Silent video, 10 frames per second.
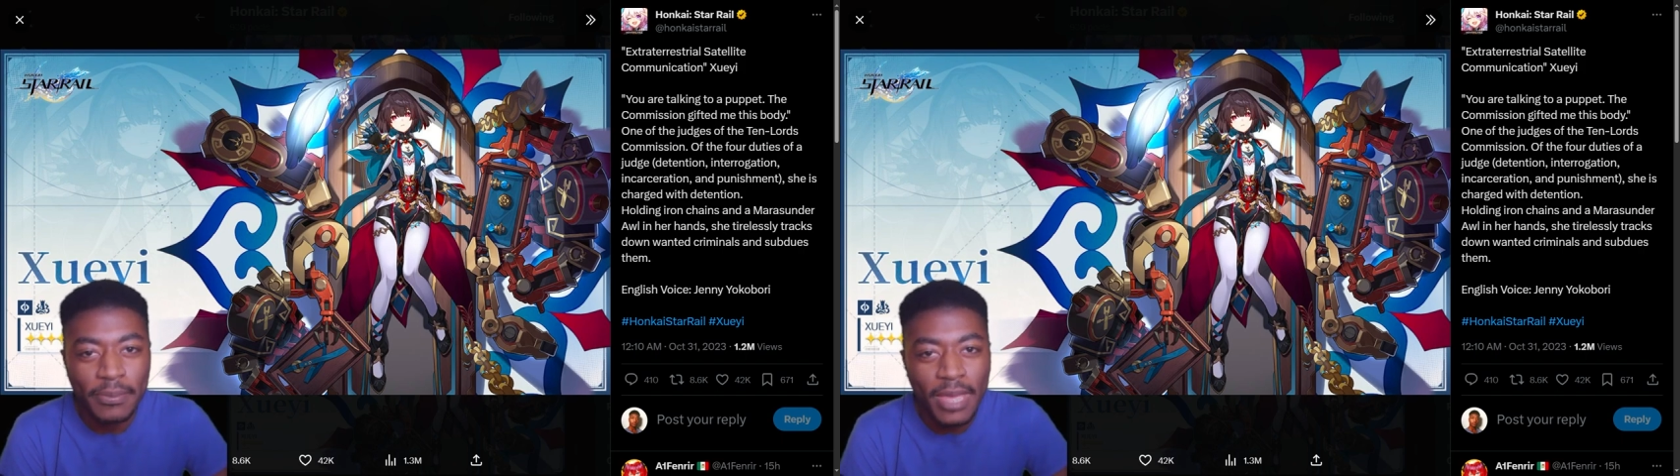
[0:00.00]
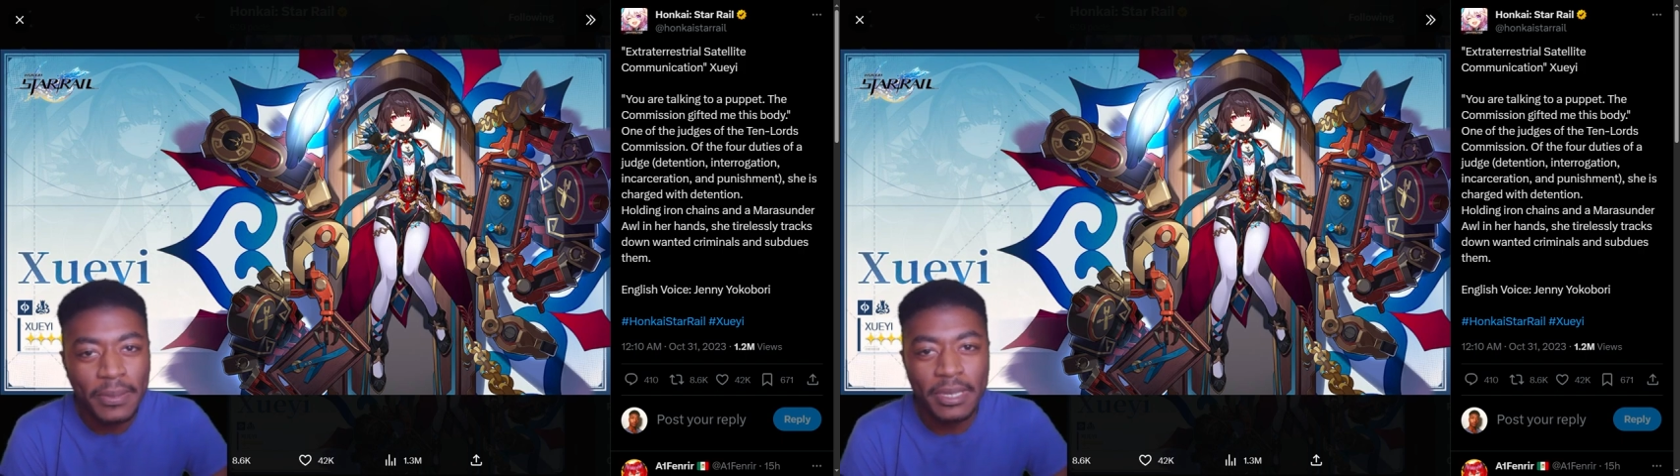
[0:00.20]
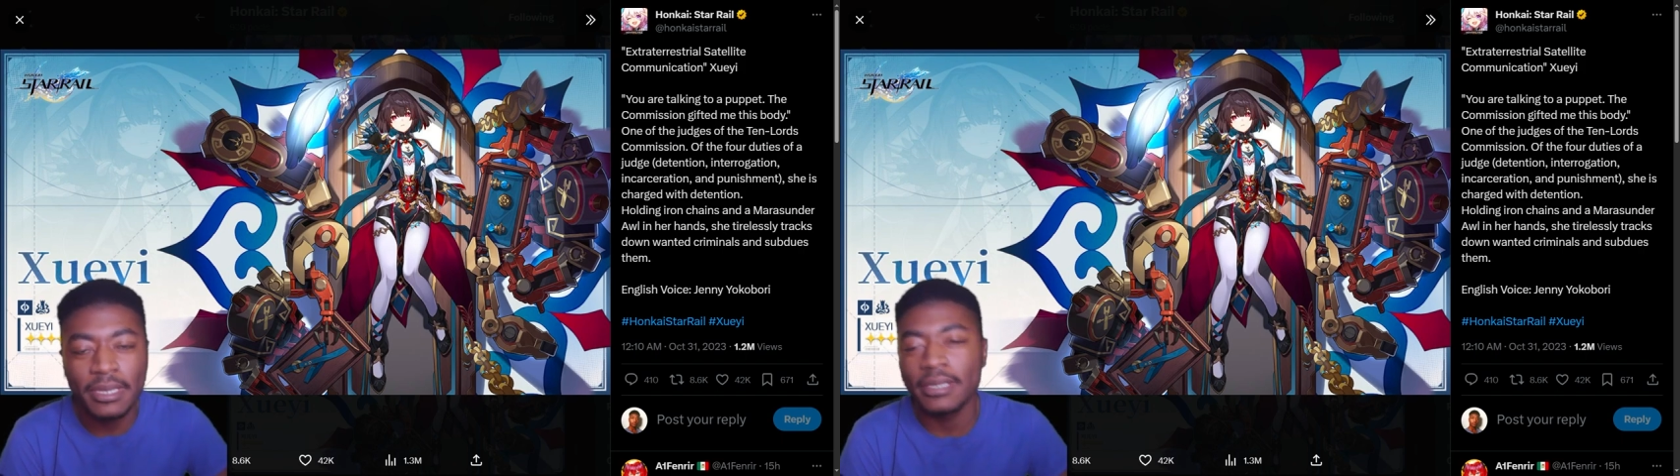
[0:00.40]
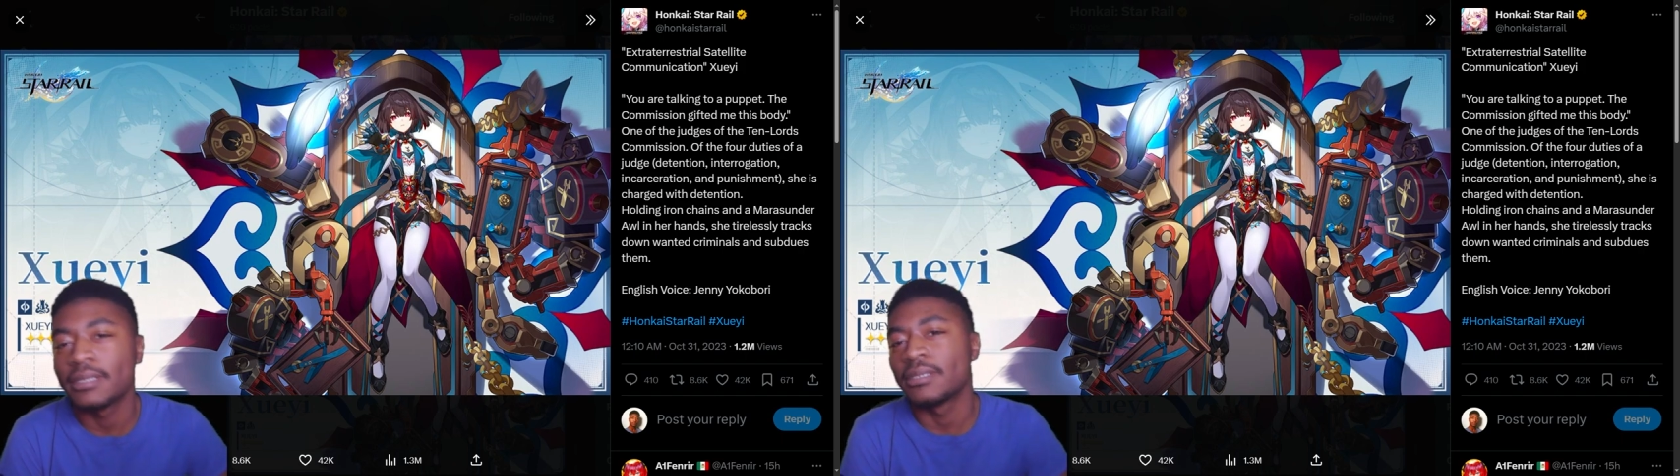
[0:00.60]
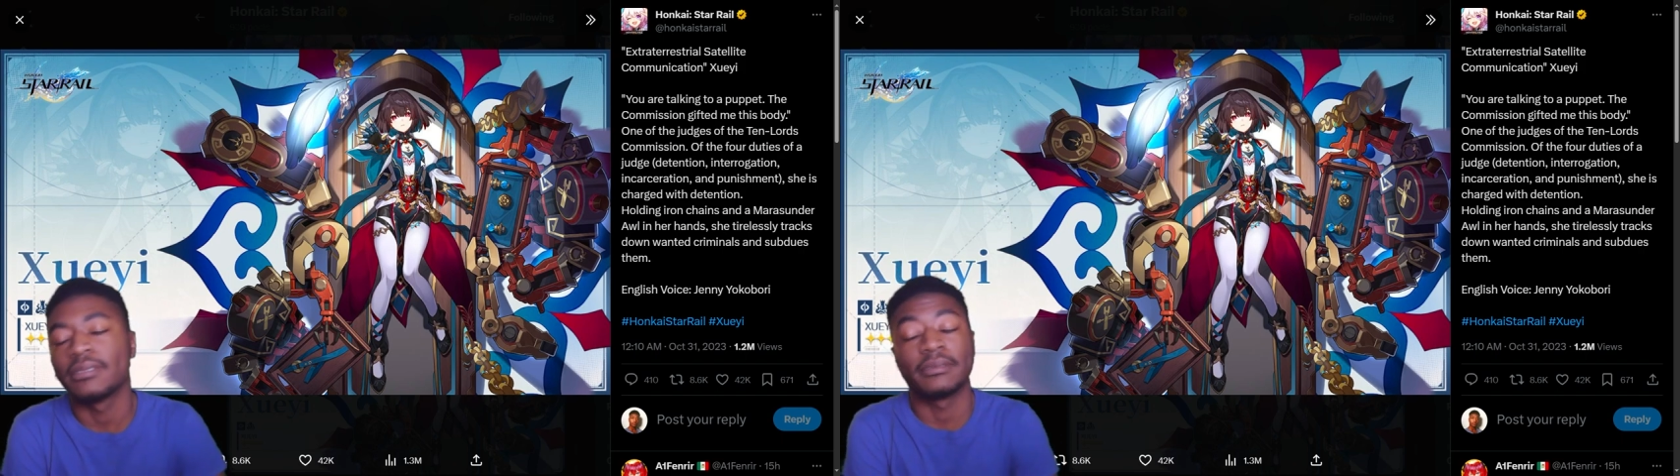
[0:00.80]
maybe?
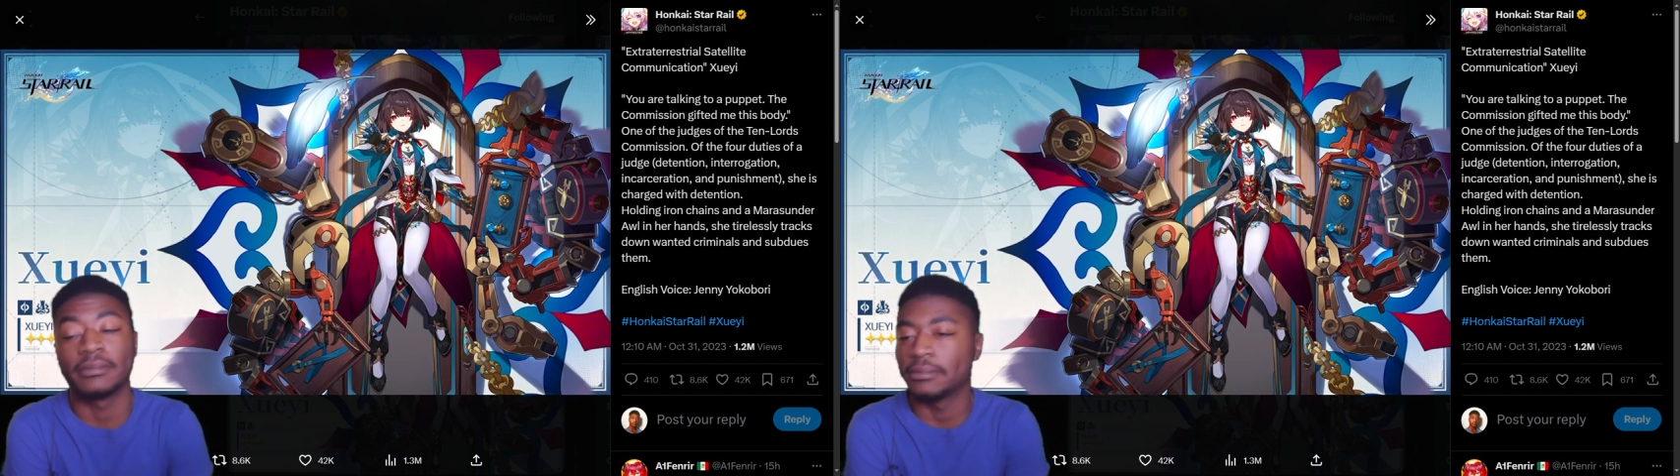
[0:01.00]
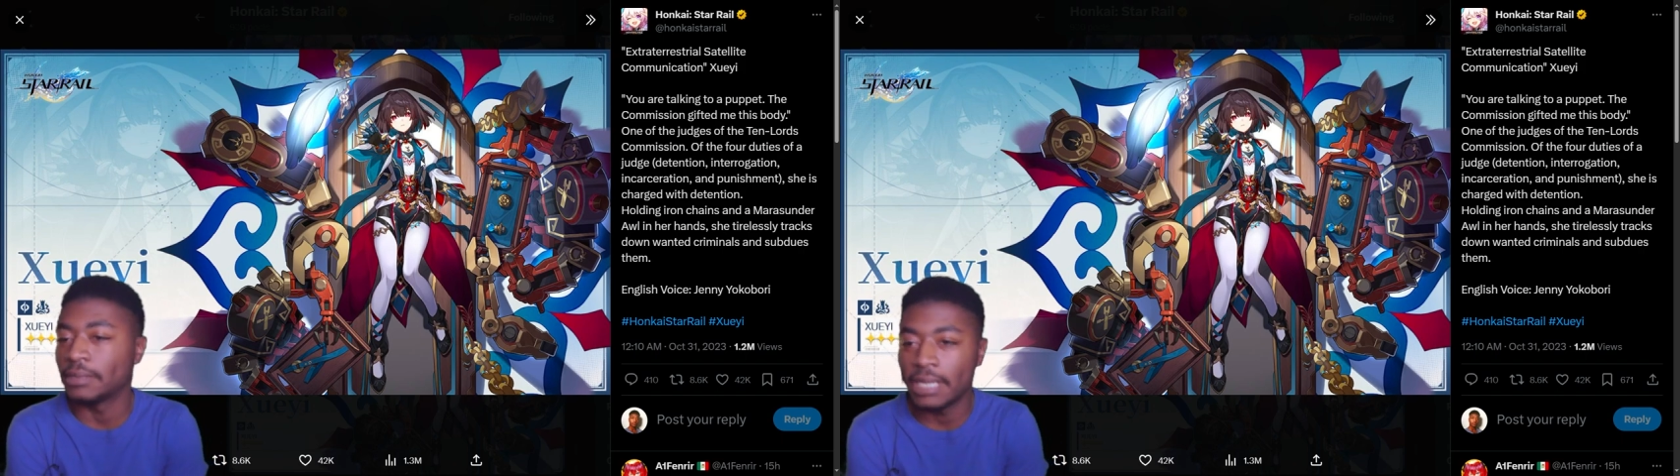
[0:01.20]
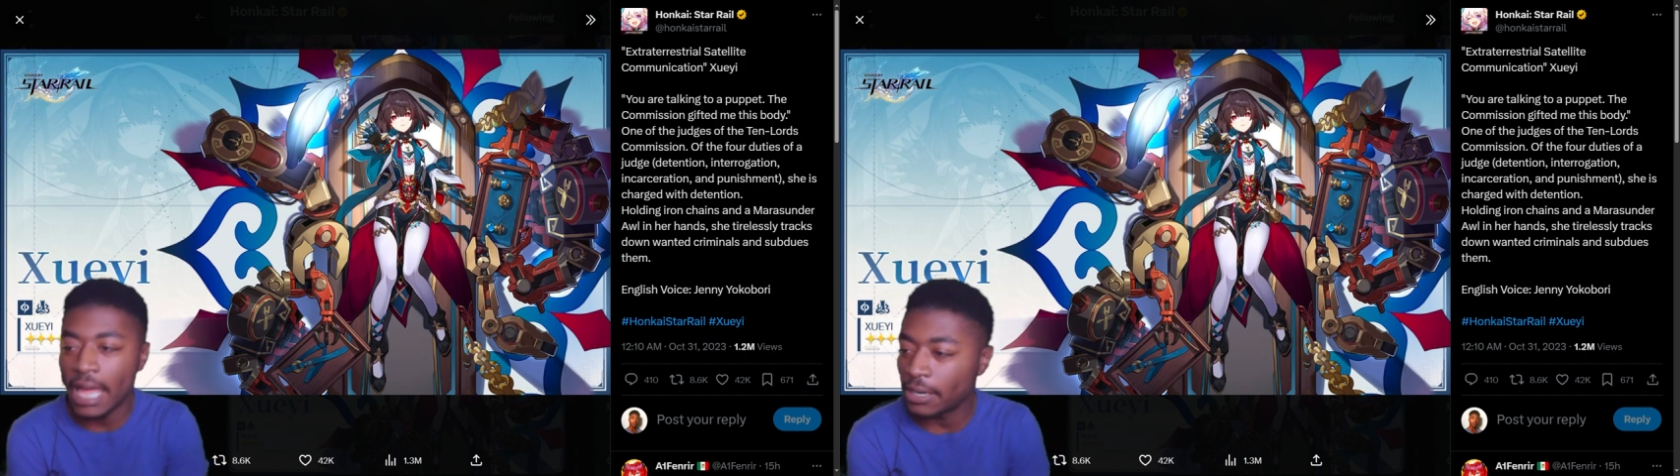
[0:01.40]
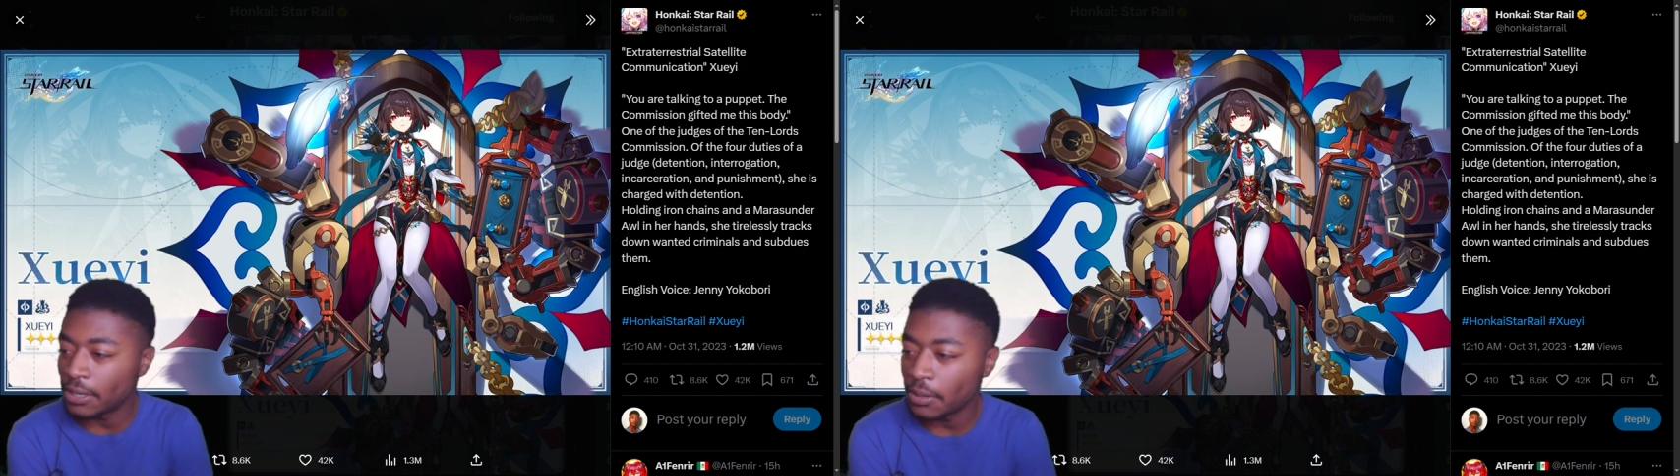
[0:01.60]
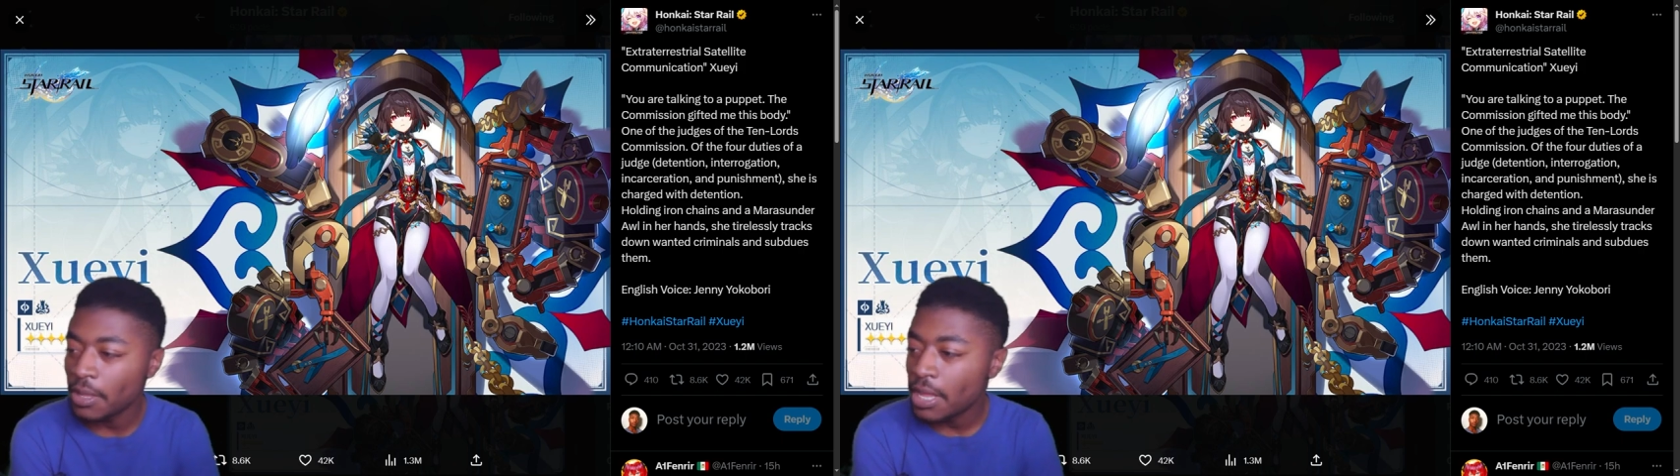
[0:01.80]
I don't
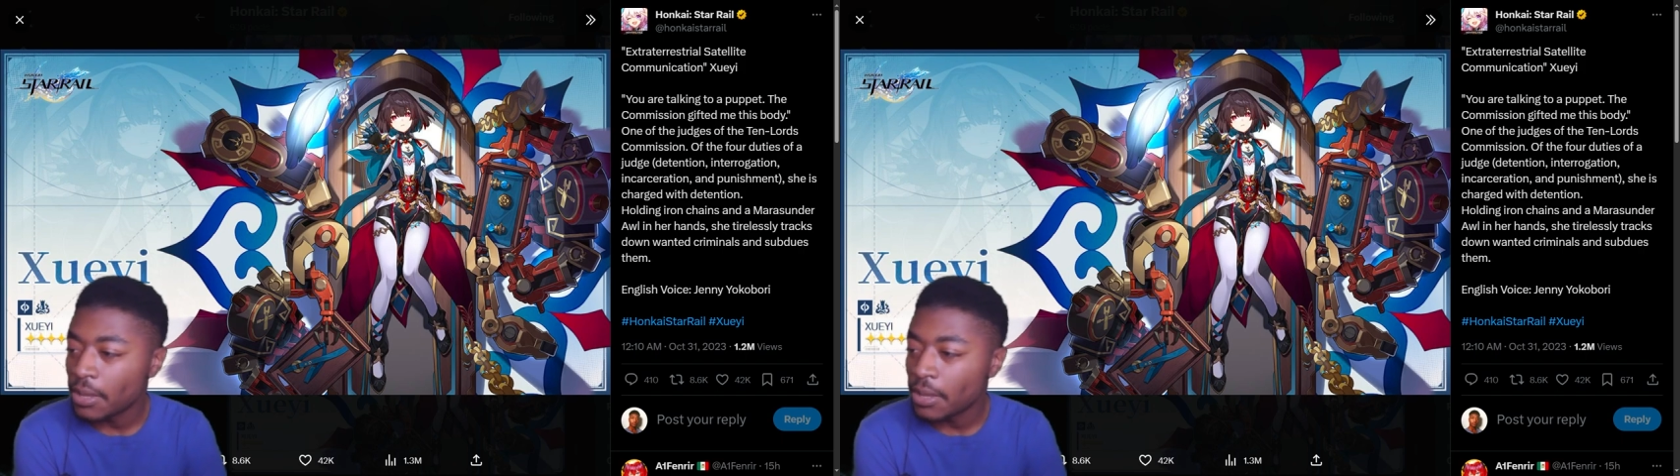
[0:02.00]
know.